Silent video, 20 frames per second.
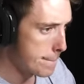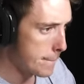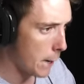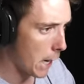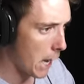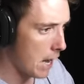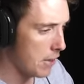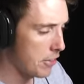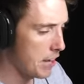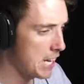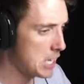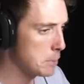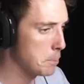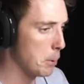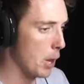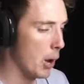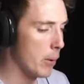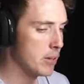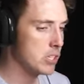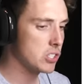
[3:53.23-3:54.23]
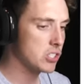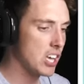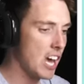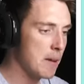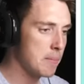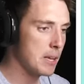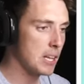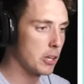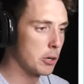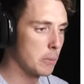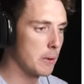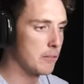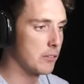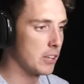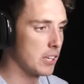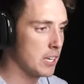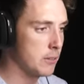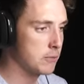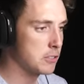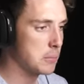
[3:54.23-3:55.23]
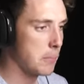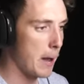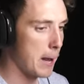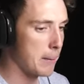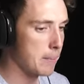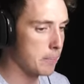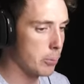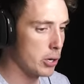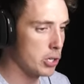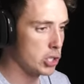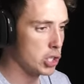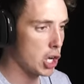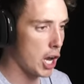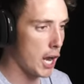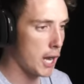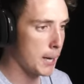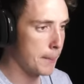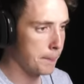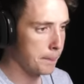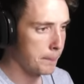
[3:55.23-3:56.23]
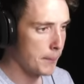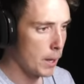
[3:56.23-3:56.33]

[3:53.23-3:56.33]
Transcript: Okay, thanks, blower. Just gave me a little bit of a lift, mate. Appreciate it.